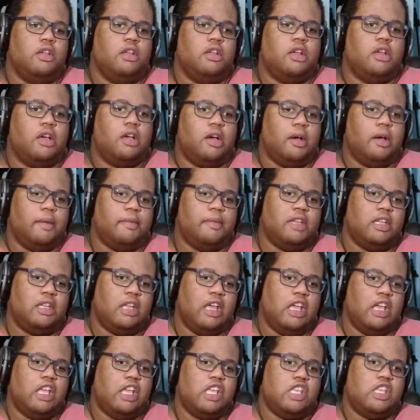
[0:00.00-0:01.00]
I mean
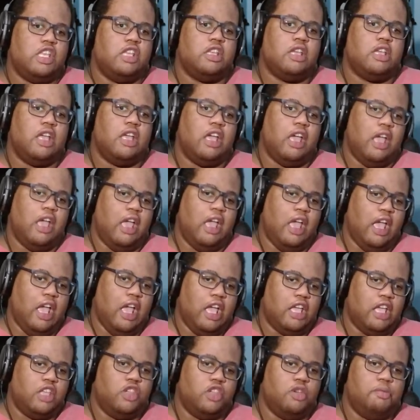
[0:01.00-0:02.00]
a
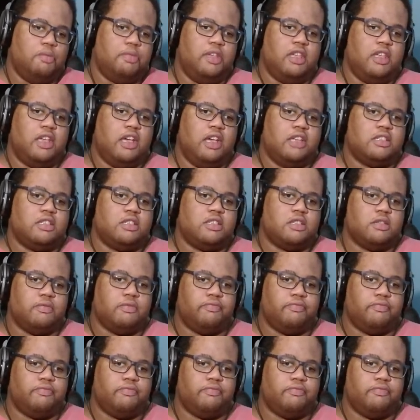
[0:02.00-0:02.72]
UPS,